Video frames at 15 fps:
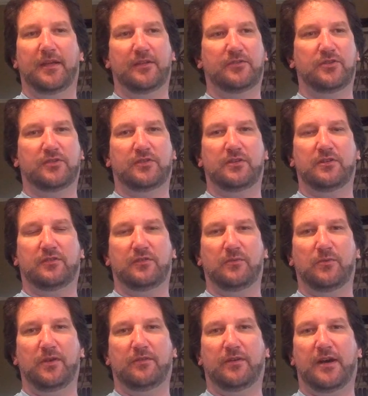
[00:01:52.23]
It's
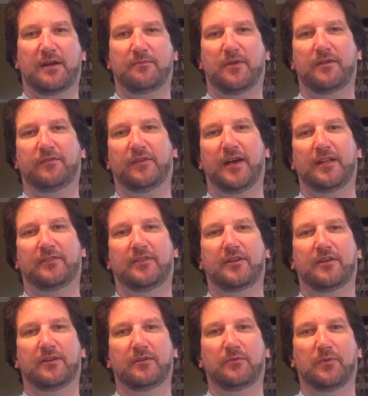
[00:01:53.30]
we have a lot of mud flats
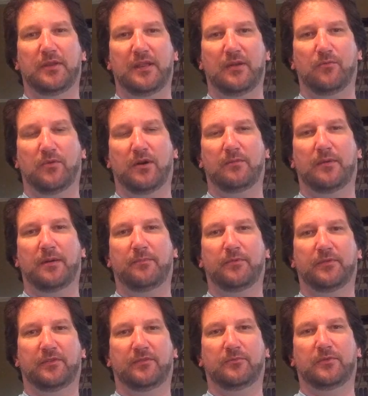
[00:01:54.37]
here and they warm
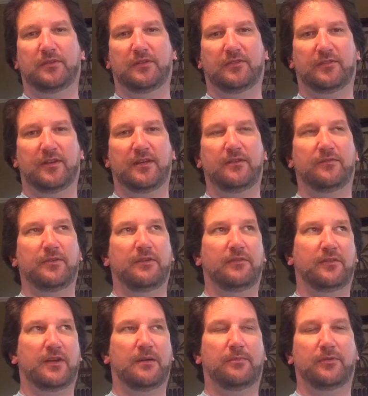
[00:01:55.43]
up with the sun. If we
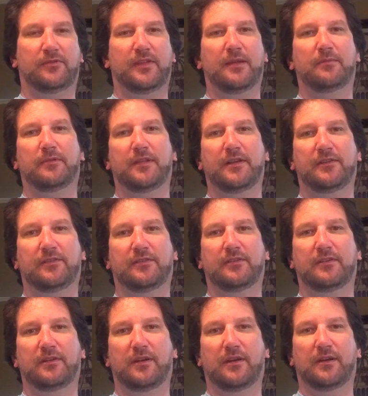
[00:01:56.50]
have a couple stable days,
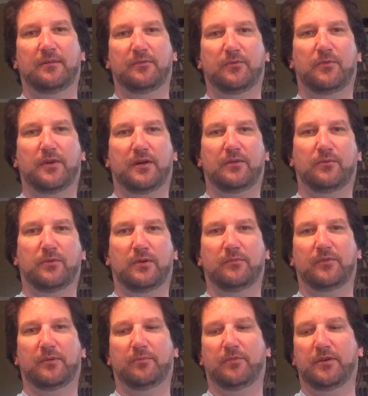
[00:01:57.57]
the water
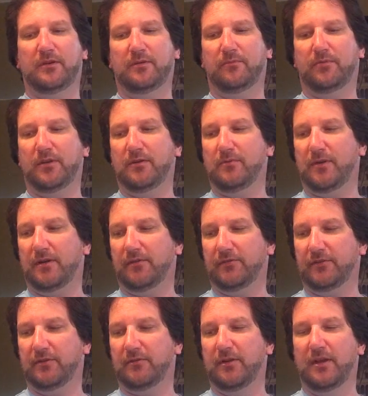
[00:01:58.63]
warms up pretty well.
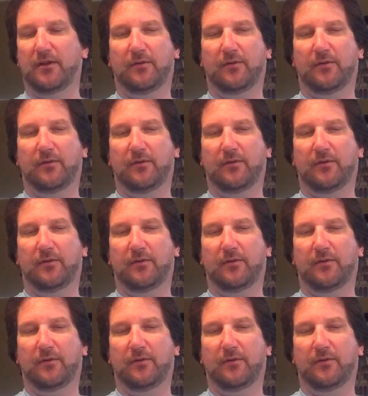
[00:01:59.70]
So